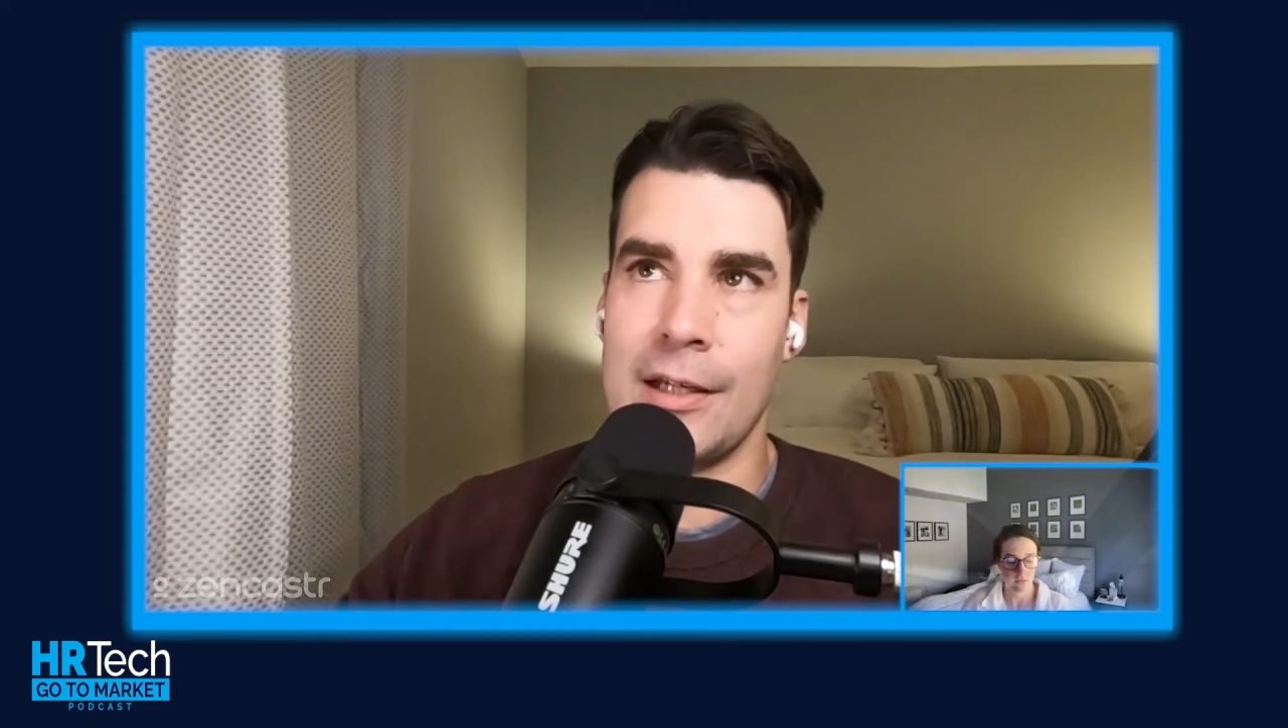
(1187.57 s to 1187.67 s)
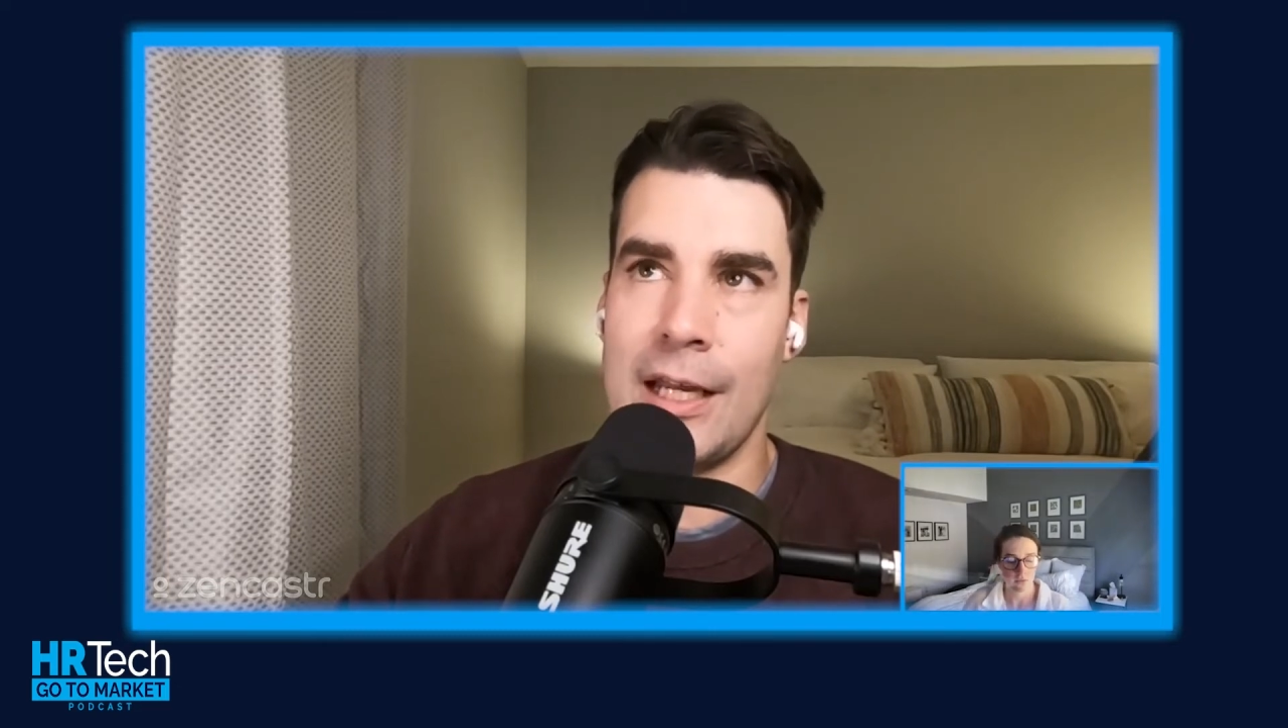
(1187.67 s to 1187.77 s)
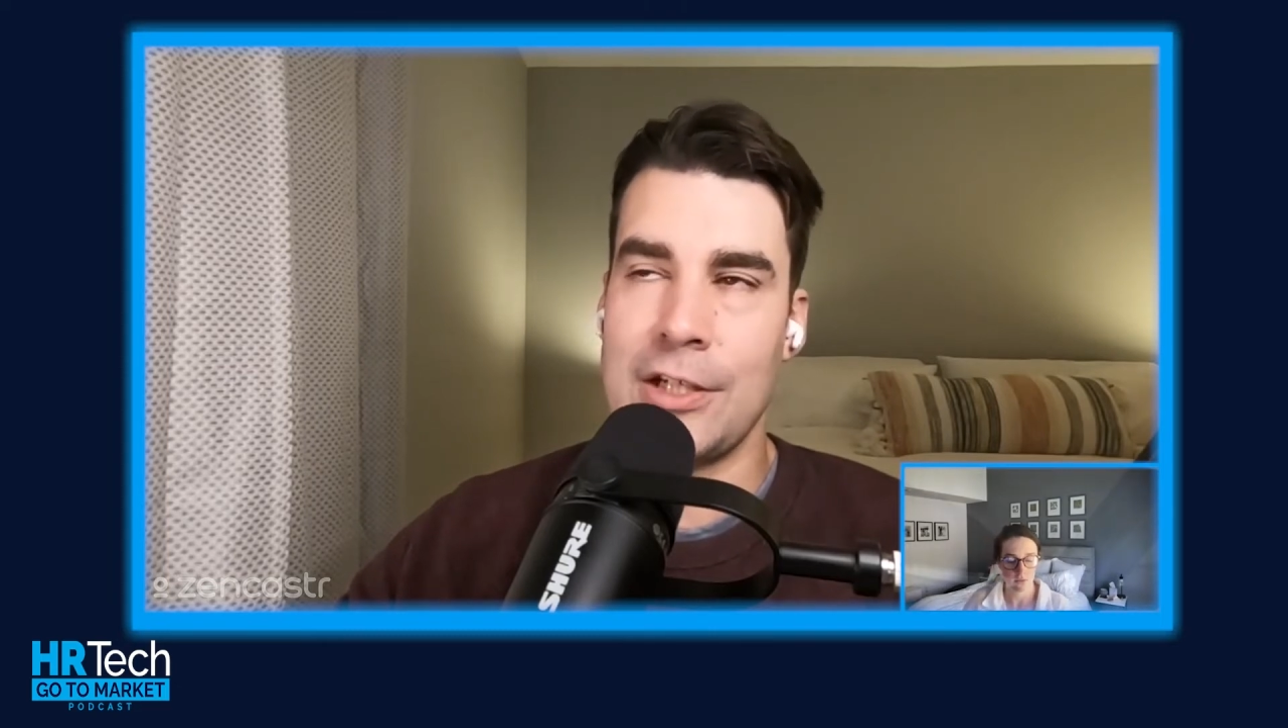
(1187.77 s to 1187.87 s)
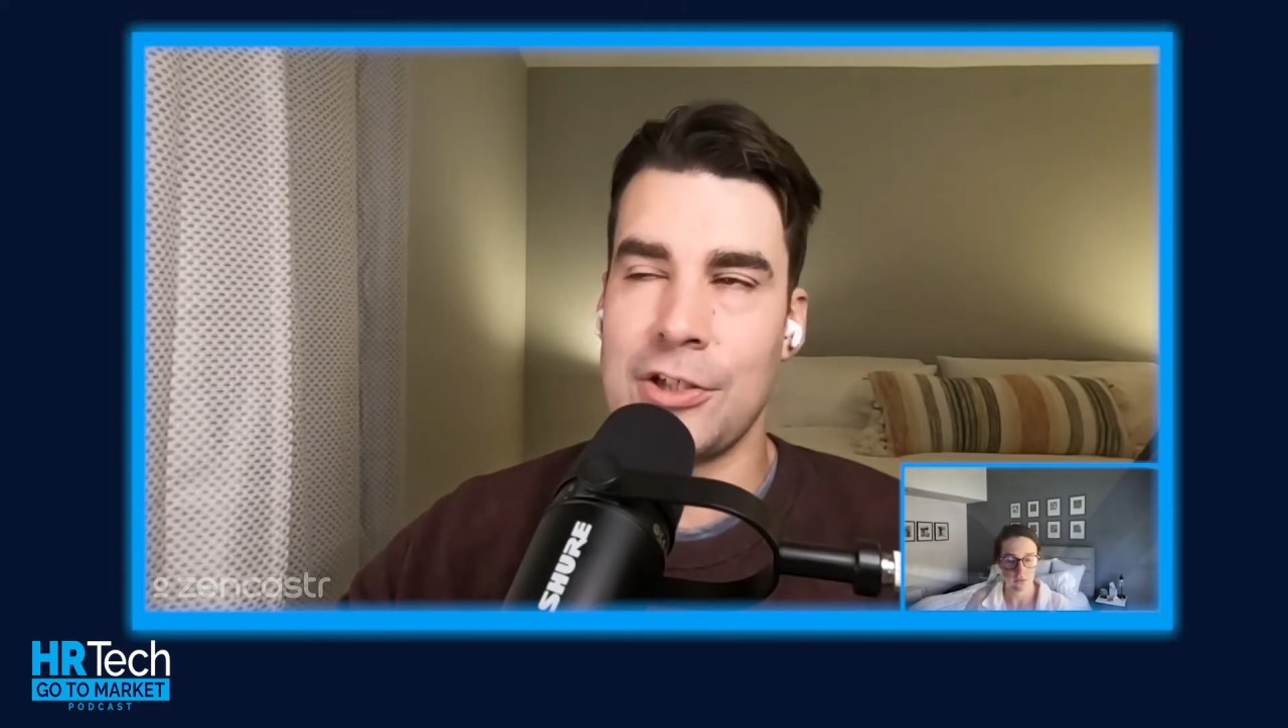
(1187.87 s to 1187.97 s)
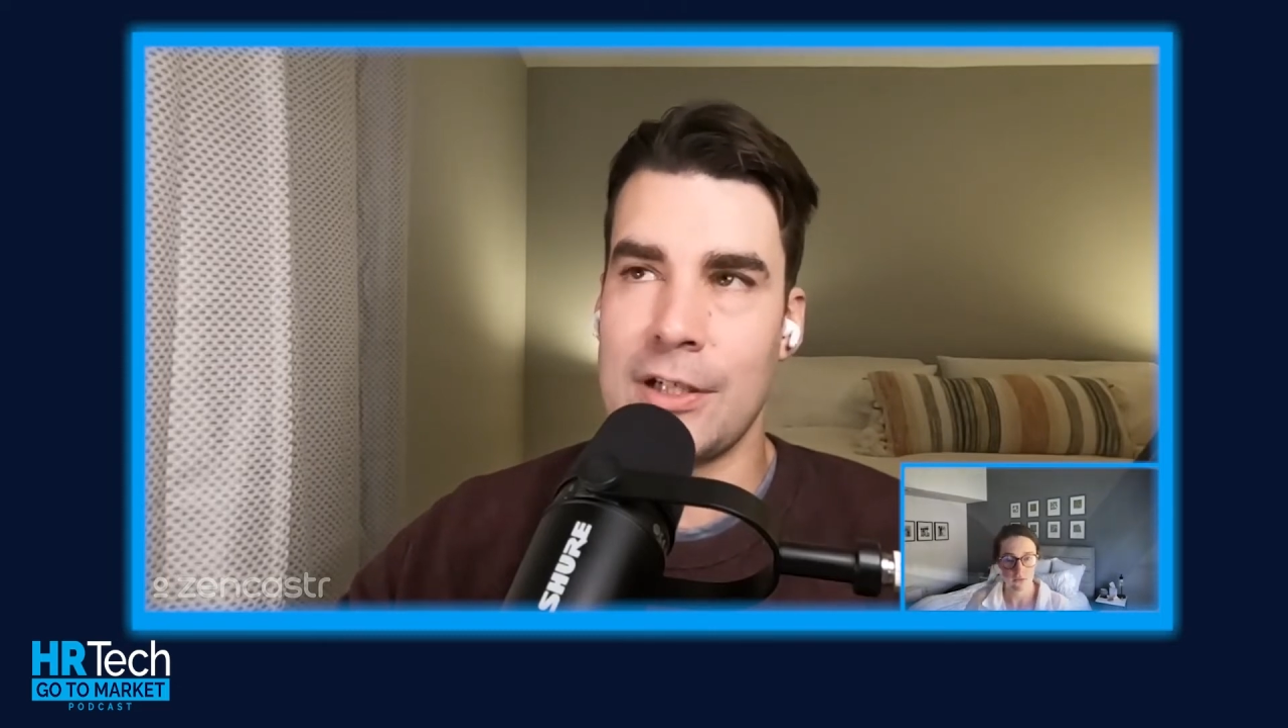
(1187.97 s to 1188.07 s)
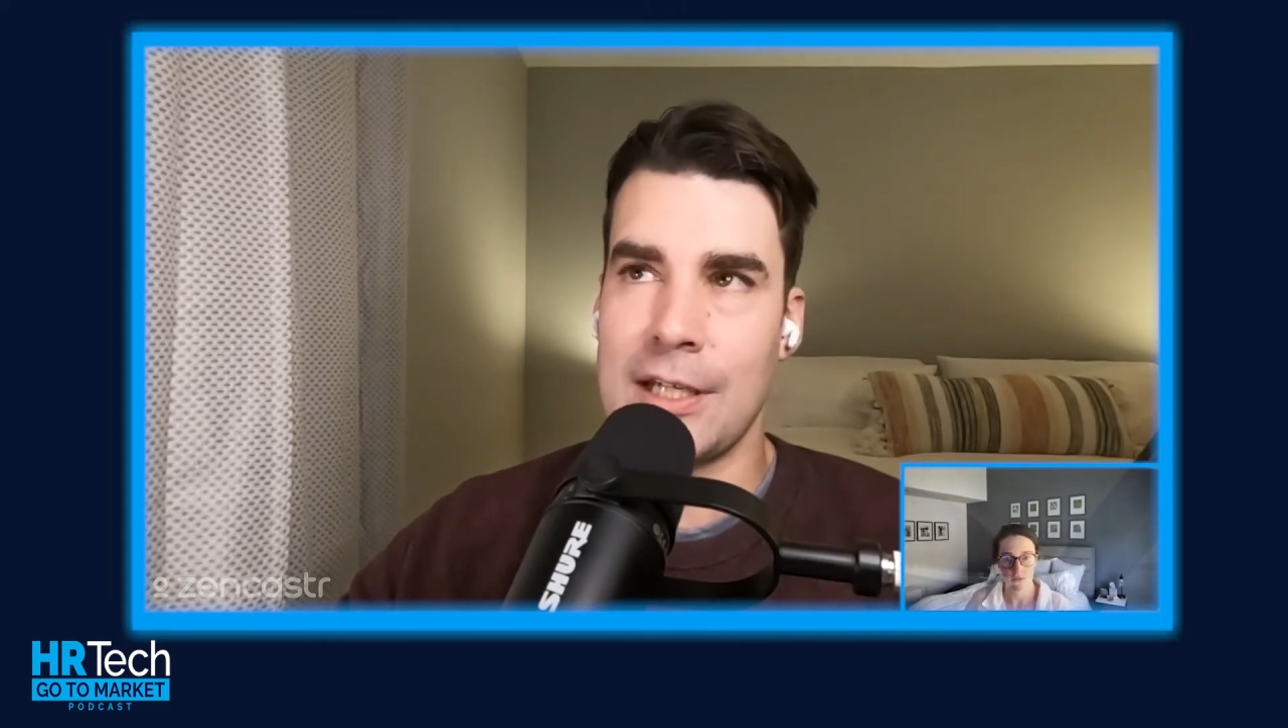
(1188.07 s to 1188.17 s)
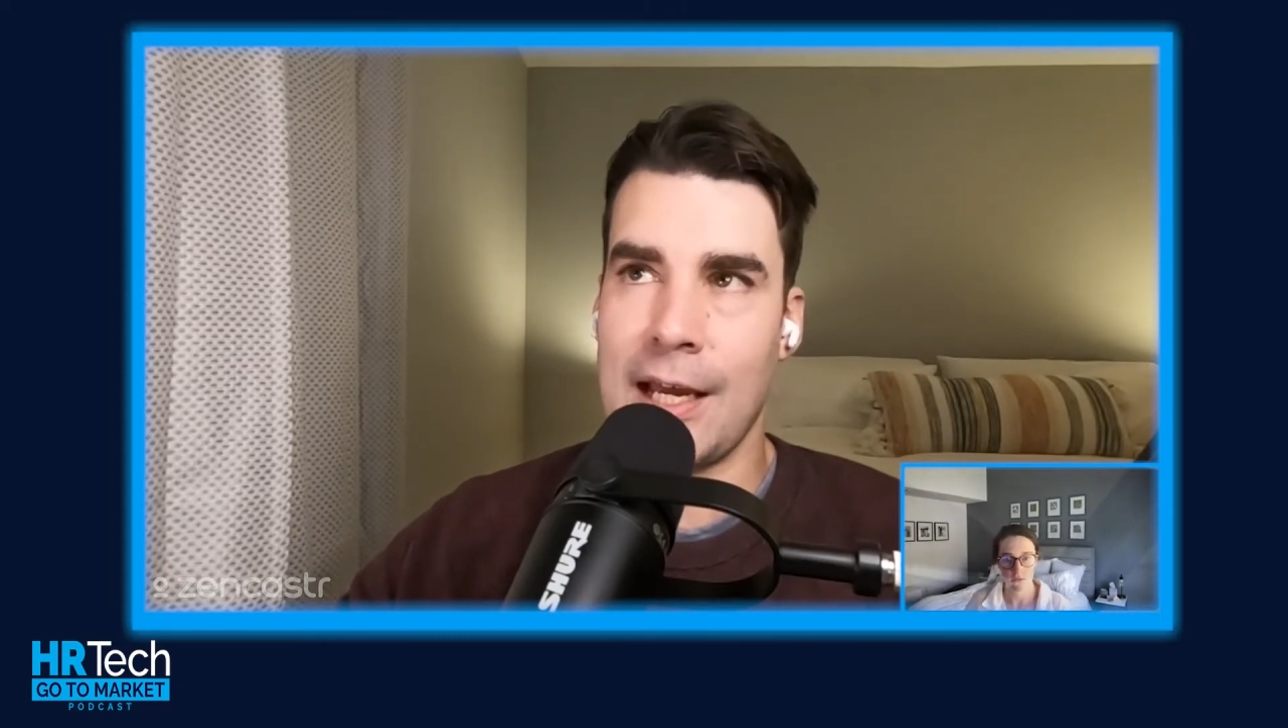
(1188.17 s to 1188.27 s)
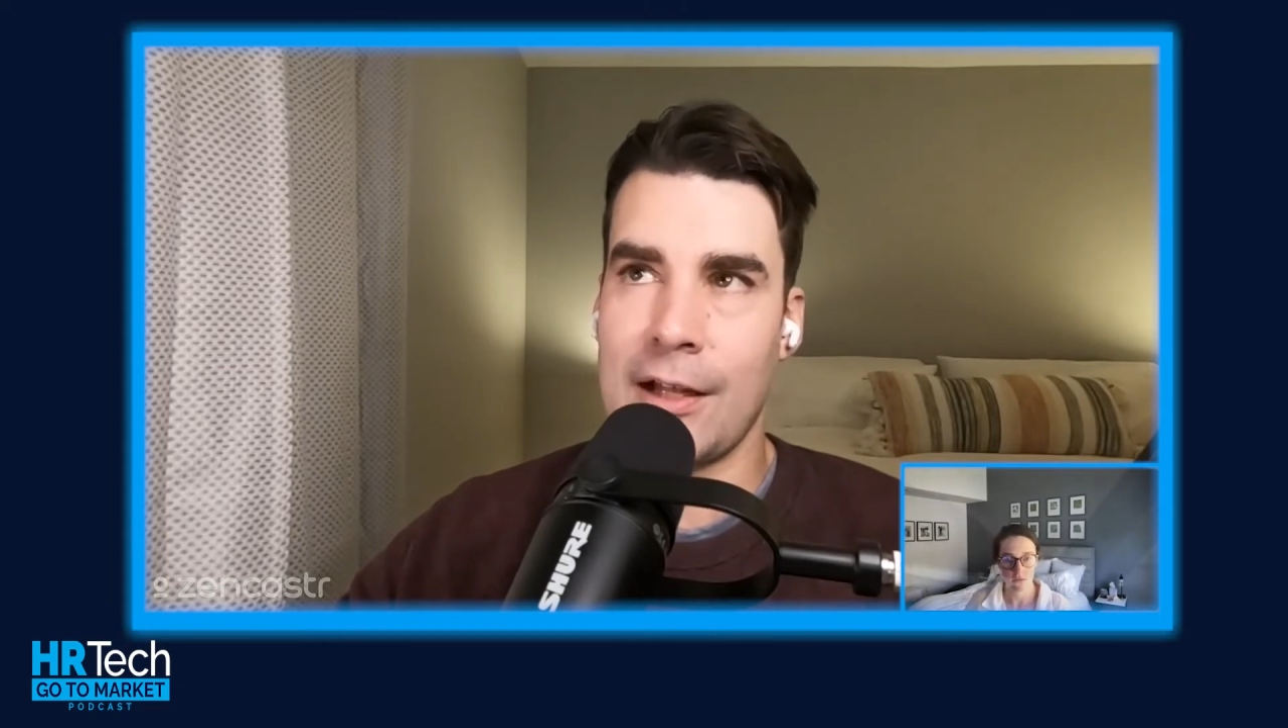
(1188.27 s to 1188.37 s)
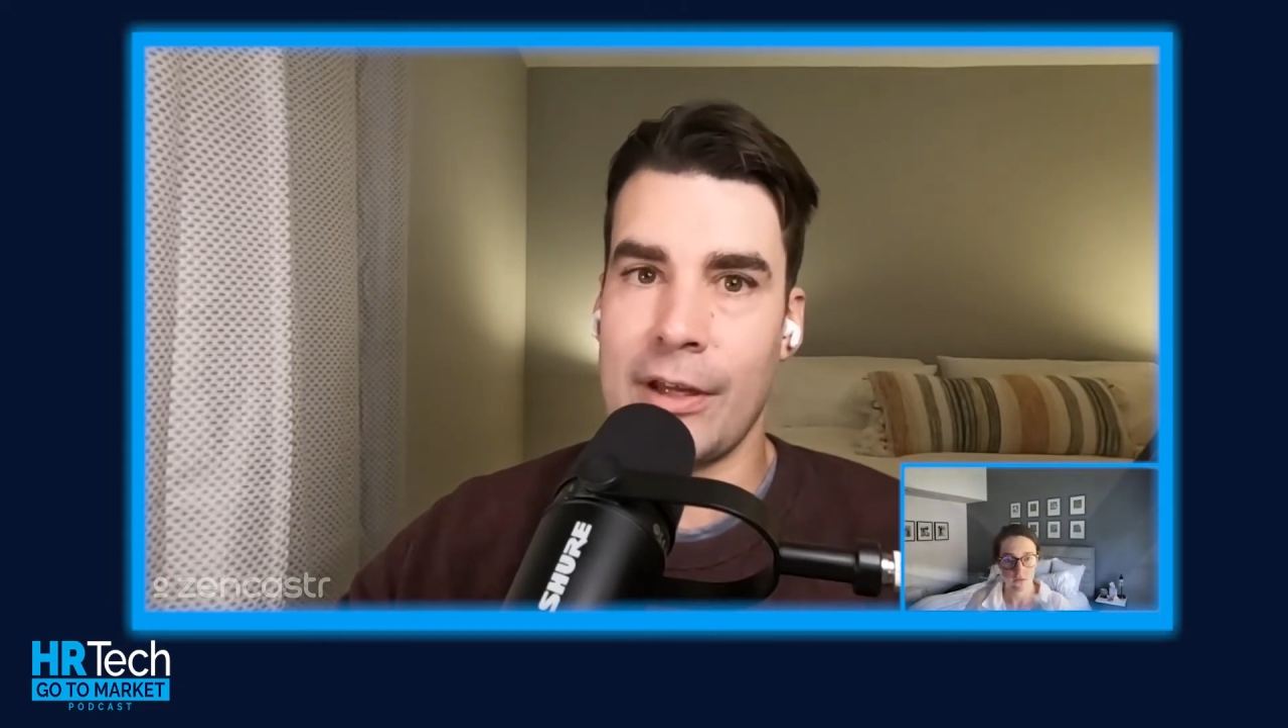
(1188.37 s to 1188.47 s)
HR tech,